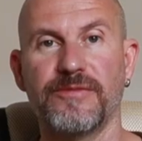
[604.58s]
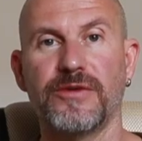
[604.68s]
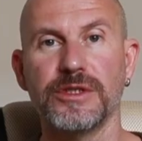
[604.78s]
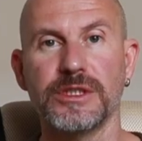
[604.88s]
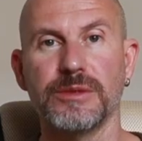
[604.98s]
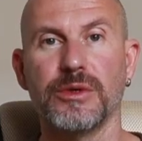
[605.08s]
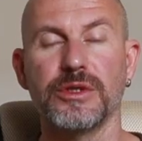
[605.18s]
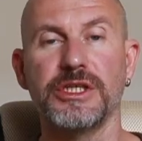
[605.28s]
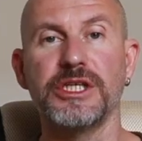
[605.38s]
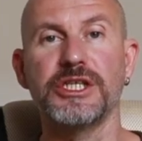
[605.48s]
First of
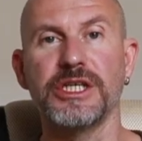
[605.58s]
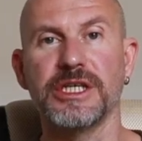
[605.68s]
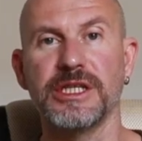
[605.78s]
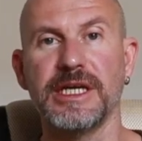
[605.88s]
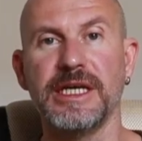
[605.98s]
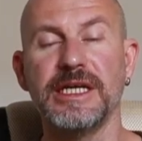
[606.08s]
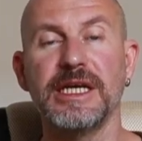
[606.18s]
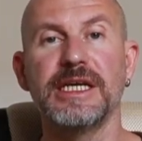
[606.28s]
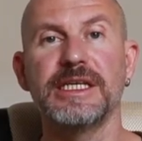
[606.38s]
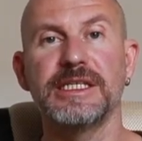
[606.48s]
all, Yixing clay
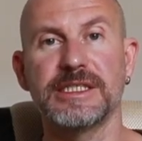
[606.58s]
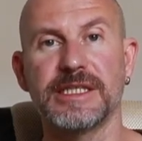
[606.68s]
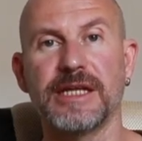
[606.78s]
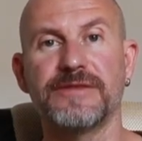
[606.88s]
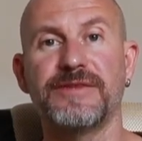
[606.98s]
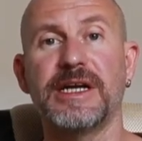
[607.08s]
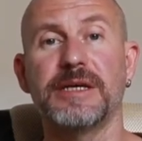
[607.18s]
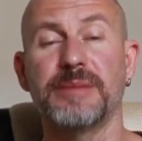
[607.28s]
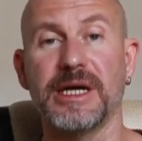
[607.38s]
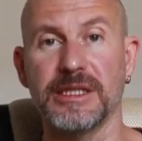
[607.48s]
is not very
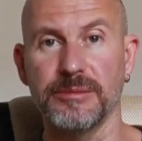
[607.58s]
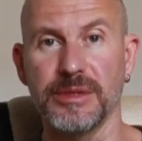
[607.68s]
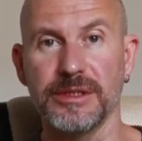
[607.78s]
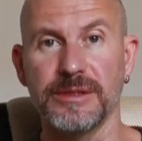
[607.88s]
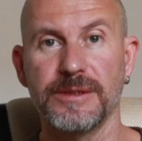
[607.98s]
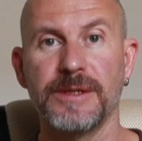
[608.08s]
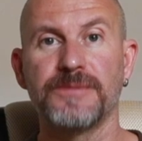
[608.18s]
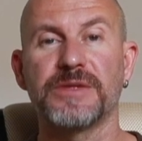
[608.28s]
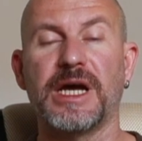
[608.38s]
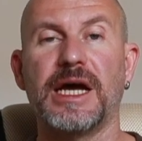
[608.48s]
malleable,
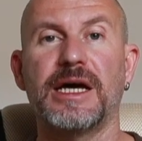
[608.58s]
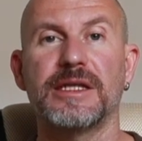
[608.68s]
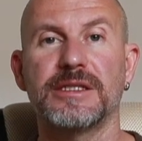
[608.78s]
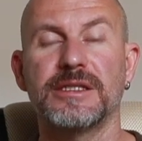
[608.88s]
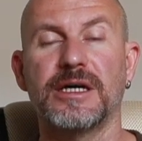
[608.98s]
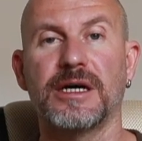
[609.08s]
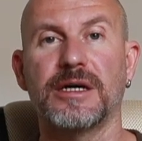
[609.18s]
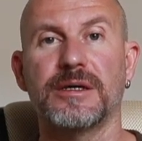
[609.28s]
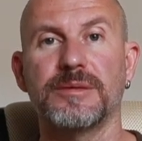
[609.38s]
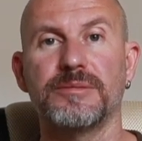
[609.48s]
and
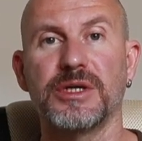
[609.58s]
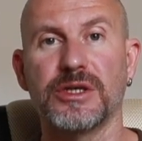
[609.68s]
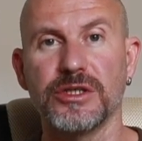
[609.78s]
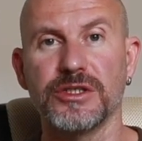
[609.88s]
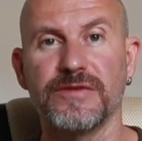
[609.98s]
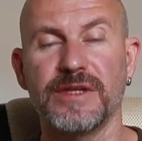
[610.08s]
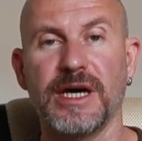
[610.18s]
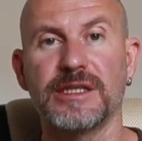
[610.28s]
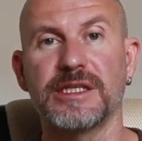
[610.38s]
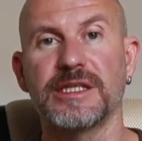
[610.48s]
because of
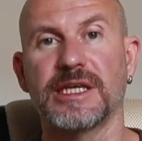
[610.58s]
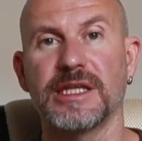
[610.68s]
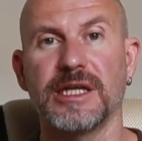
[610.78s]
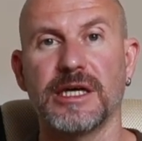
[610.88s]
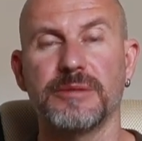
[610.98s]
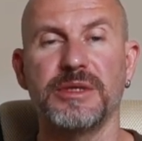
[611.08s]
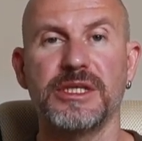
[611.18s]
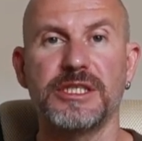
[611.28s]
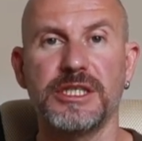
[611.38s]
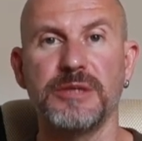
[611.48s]
that, it cannot be,
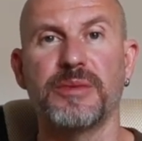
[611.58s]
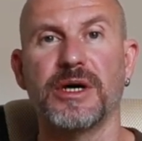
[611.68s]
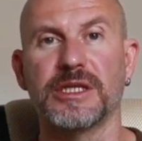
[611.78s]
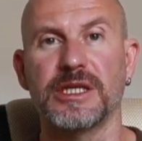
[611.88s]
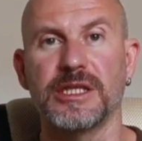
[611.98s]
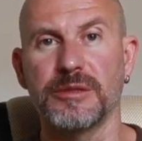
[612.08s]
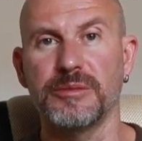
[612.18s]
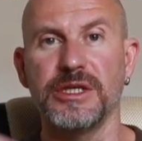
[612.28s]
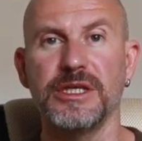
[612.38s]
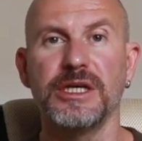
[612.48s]
the teapot cannot
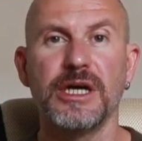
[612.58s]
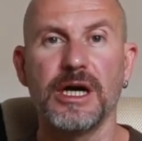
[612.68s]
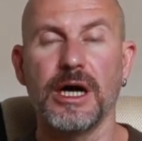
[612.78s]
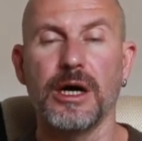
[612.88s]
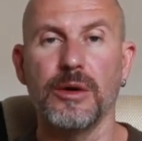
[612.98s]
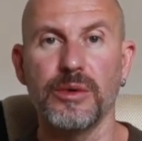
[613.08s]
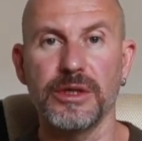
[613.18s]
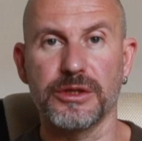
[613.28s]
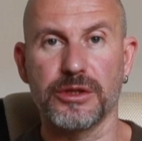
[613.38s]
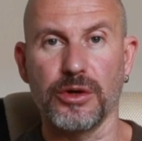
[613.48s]
be
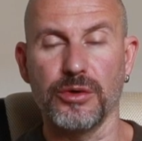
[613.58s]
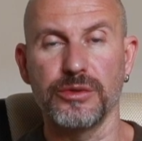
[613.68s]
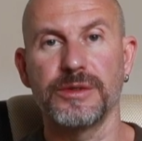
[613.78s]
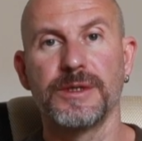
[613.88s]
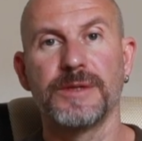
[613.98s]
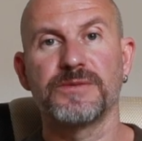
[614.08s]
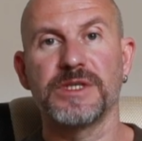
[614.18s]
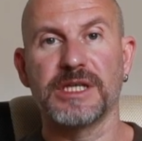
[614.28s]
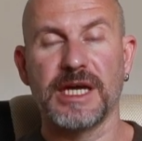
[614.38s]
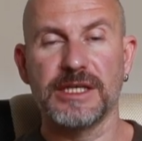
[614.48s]
wheel thrown.
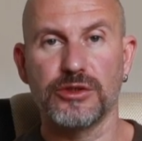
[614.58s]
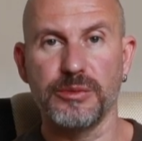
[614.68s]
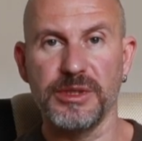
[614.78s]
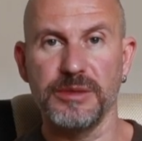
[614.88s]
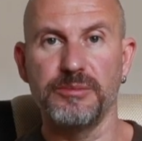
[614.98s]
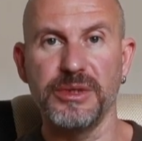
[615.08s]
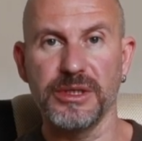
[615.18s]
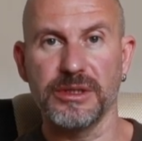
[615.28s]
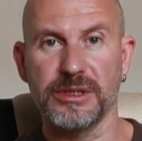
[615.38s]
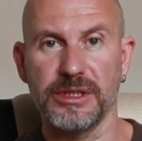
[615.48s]
It has to be
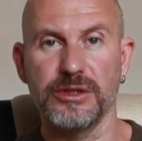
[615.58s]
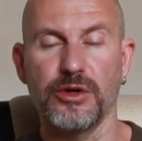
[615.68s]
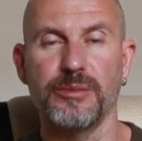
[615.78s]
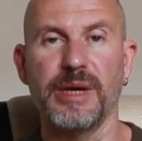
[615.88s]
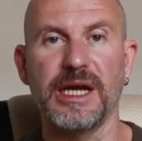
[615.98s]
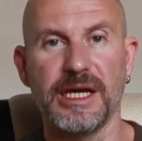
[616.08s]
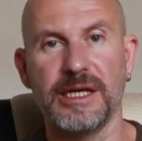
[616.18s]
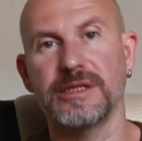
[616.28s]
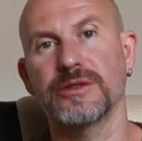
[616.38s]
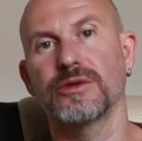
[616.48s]
built, you know, by
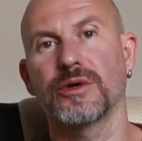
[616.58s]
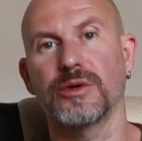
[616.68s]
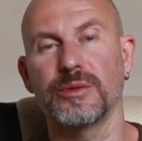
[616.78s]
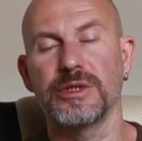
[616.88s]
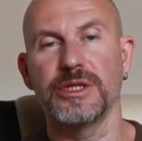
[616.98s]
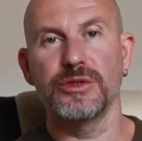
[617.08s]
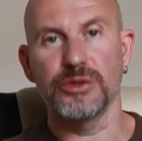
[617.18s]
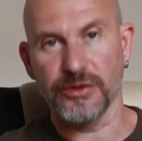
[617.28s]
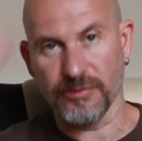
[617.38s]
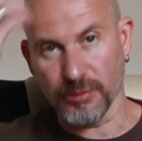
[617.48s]
hand or with the
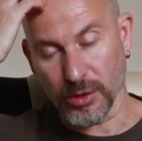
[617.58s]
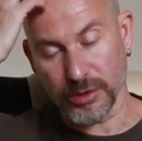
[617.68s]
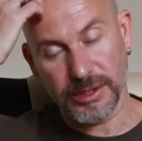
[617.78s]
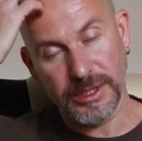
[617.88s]
use of mold.